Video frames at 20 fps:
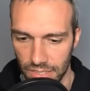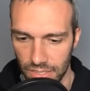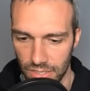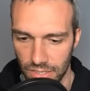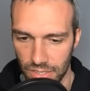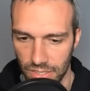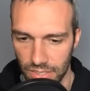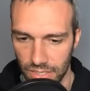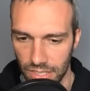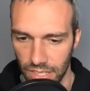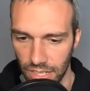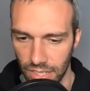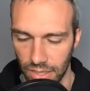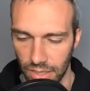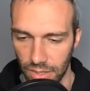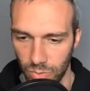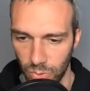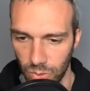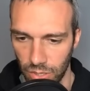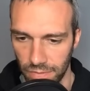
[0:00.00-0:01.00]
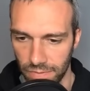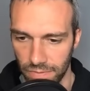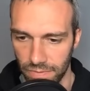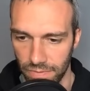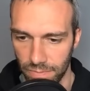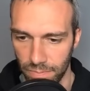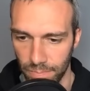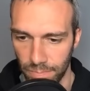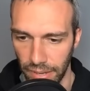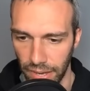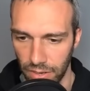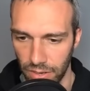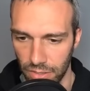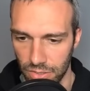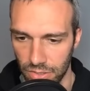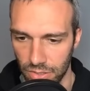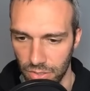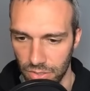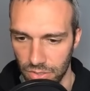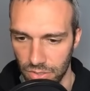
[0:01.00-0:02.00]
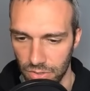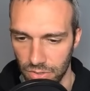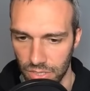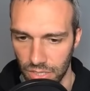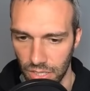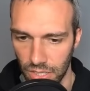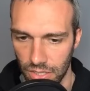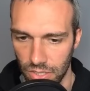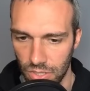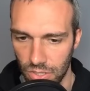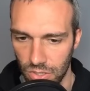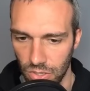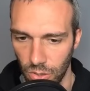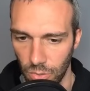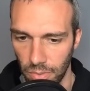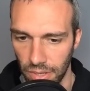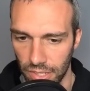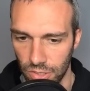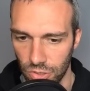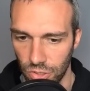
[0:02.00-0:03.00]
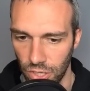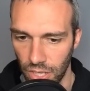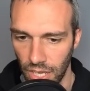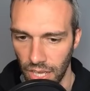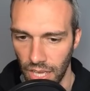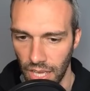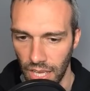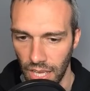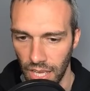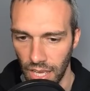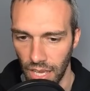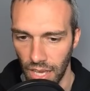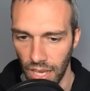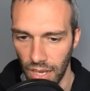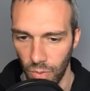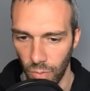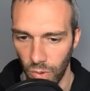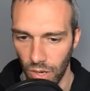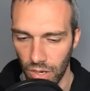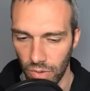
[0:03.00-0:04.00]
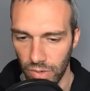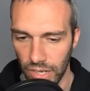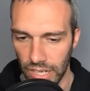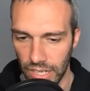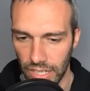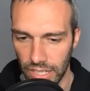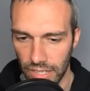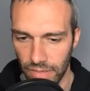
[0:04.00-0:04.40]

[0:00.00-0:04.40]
It's getting 3 powder snows to result so much. Walrein,